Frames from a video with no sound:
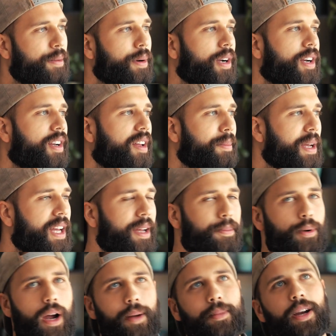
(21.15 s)
we're going to be
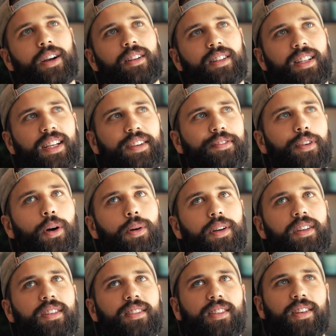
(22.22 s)
primarily
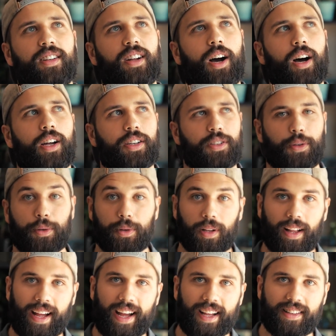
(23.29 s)
focused in on
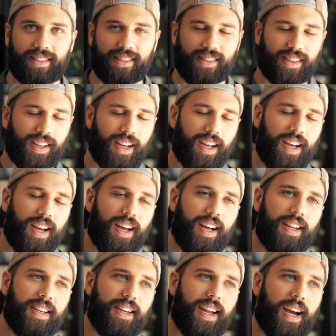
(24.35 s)
Google Ads.
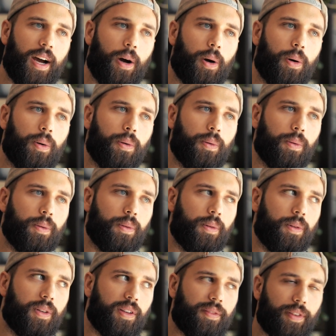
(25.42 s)
Now,
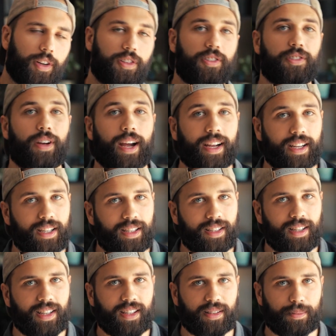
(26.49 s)
conversion
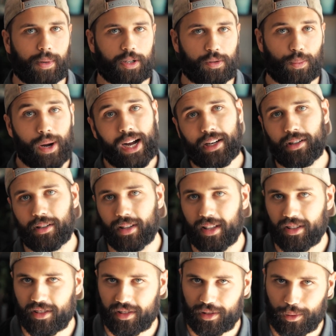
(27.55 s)
tracking is much wider
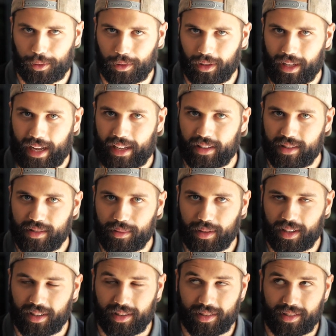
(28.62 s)
than just Google Ads,
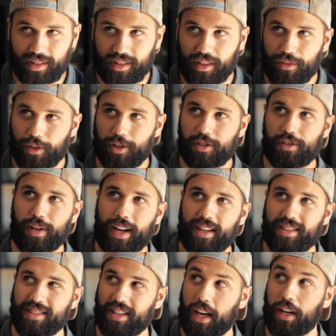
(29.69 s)
because conversion
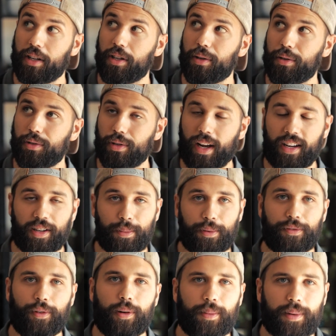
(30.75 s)
tracking is how you track your
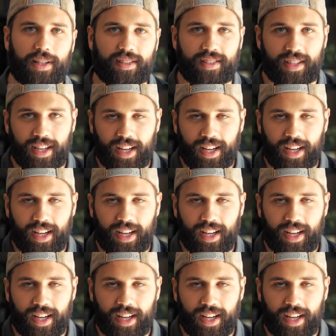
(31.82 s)
performance